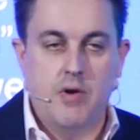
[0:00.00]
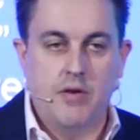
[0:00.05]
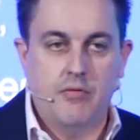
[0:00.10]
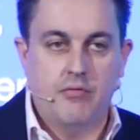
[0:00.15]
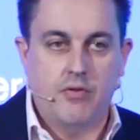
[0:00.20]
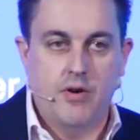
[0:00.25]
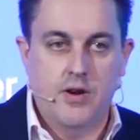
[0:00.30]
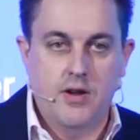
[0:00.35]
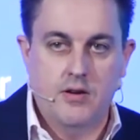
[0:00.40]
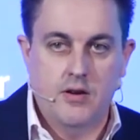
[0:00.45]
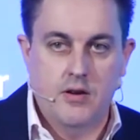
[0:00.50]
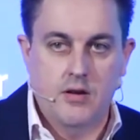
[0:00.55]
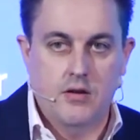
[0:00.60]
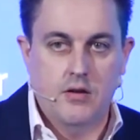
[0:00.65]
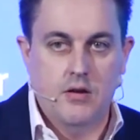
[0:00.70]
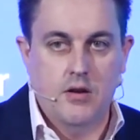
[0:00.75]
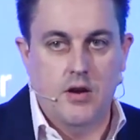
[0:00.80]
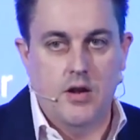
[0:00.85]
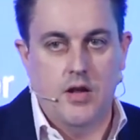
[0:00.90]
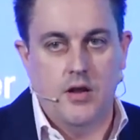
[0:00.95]
my friend
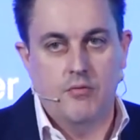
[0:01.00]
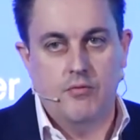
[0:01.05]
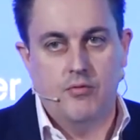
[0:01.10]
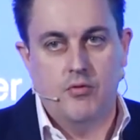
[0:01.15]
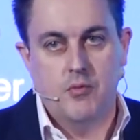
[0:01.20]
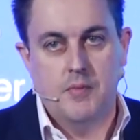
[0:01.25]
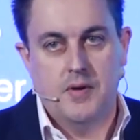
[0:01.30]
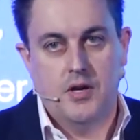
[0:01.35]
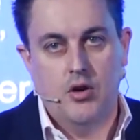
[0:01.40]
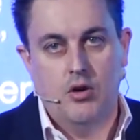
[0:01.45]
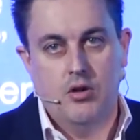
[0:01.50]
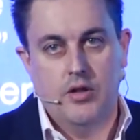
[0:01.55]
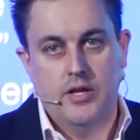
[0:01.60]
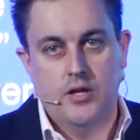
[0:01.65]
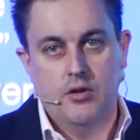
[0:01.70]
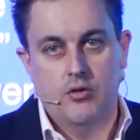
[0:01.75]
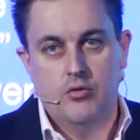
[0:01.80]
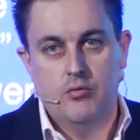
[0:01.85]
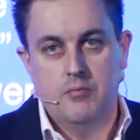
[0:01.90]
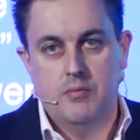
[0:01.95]
and former colleague
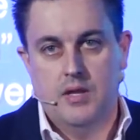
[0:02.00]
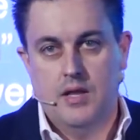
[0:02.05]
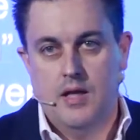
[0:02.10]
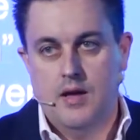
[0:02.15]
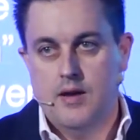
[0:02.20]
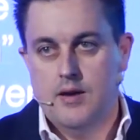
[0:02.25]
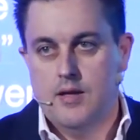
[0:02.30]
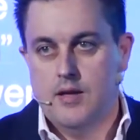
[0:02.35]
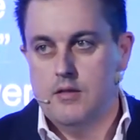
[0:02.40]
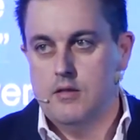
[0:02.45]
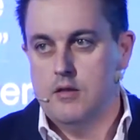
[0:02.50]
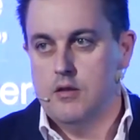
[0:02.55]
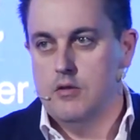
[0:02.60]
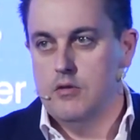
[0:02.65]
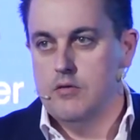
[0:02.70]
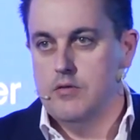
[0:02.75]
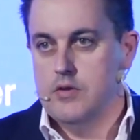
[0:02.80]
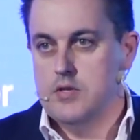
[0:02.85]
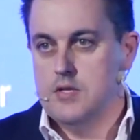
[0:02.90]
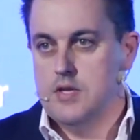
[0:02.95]
Anup Malani at the
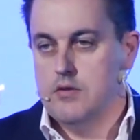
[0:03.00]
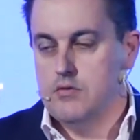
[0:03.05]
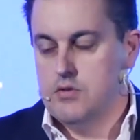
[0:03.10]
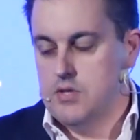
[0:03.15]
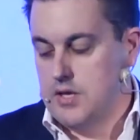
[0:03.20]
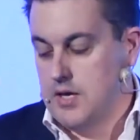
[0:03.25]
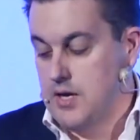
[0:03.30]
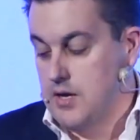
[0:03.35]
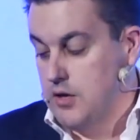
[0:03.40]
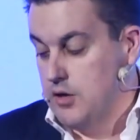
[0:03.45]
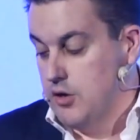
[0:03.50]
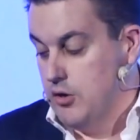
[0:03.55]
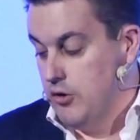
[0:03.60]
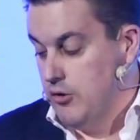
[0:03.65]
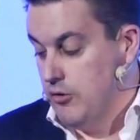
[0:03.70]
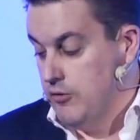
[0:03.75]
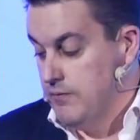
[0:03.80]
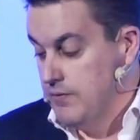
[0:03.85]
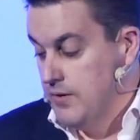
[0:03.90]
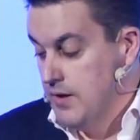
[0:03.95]
University of
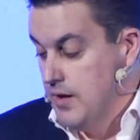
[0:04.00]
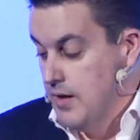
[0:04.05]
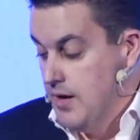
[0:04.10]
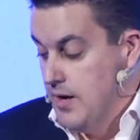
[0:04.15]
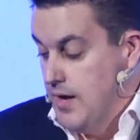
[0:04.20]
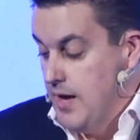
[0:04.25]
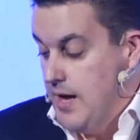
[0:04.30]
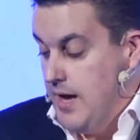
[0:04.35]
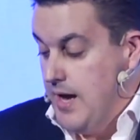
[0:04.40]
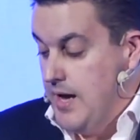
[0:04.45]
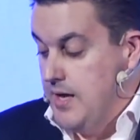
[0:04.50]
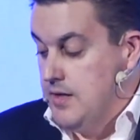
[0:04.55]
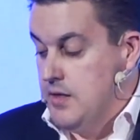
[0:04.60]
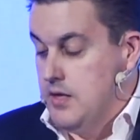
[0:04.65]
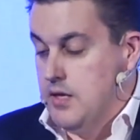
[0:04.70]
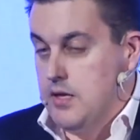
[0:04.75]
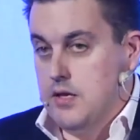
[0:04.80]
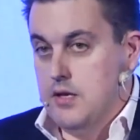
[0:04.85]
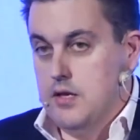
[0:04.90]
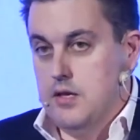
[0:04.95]
Chicago. And
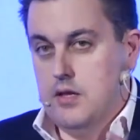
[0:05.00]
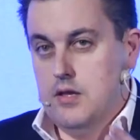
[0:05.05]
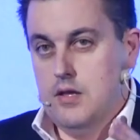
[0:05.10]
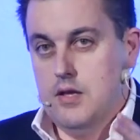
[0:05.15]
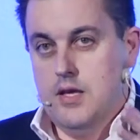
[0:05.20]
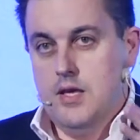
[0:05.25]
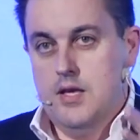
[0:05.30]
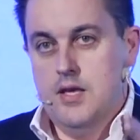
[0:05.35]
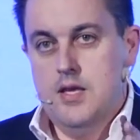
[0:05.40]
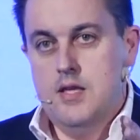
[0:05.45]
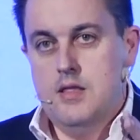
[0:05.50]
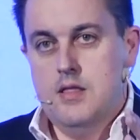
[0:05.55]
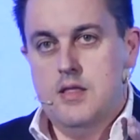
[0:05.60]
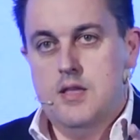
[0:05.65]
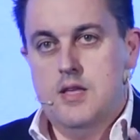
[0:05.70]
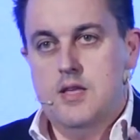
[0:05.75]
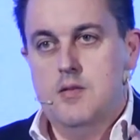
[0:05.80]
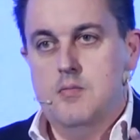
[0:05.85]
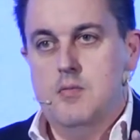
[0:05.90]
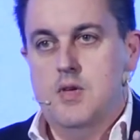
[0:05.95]
the key
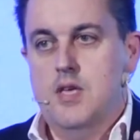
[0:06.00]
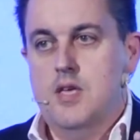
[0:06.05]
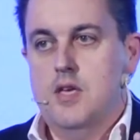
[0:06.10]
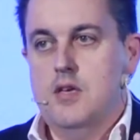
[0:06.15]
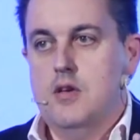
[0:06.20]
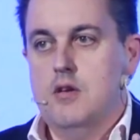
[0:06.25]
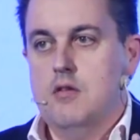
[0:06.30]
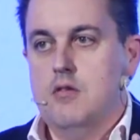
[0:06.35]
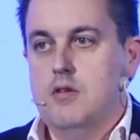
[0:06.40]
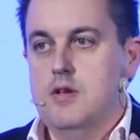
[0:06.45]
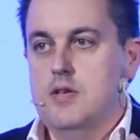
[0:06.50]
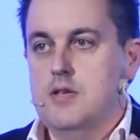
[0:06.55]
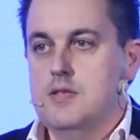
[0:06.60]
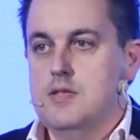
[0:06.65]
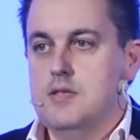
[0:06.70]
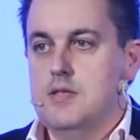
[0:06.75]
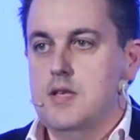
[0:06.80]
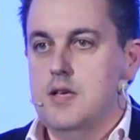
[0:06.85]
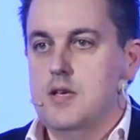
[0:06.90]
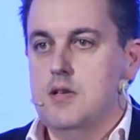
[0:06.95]
theme here
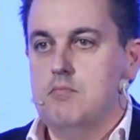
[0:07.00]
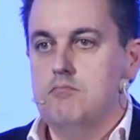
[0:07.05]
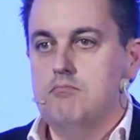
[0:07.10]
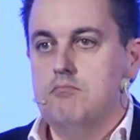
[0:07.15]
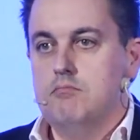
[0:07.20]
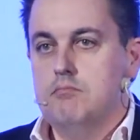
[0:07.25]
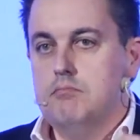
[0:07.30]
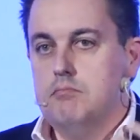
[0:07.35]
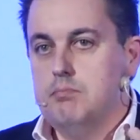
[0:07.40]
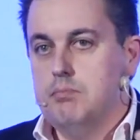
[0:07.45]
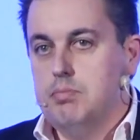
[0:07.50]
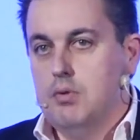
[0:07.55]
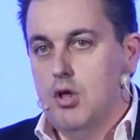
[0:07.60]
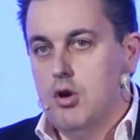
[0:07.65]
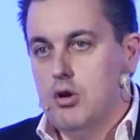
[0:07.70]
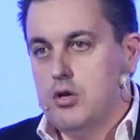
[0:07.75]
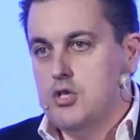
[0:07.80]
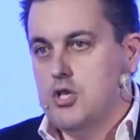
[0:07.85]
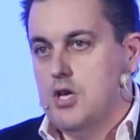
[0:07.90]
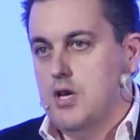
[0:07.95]
is that
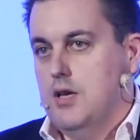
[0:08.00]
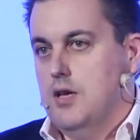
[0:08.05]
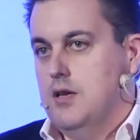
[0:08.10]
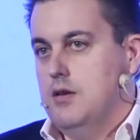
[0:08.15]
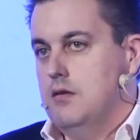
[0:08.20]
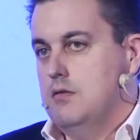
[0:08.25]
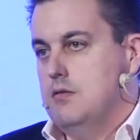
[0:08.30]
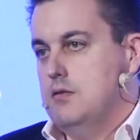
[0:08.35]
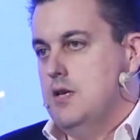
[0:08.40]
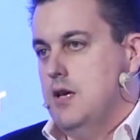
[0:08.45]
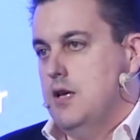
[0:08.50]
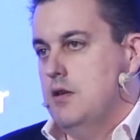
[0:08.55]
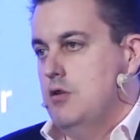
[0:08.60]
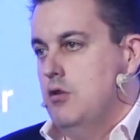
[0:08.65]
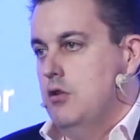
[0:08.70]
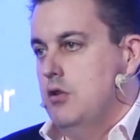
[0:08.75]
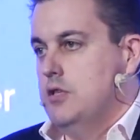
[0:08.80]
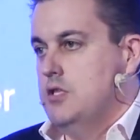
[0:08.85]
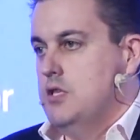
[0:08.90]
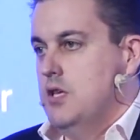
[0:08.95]
blockchain
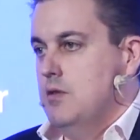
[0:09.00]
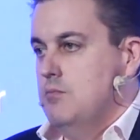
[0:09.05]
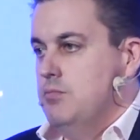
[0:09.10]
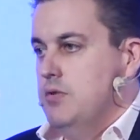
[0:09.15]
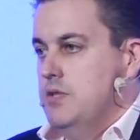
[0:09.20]
technology in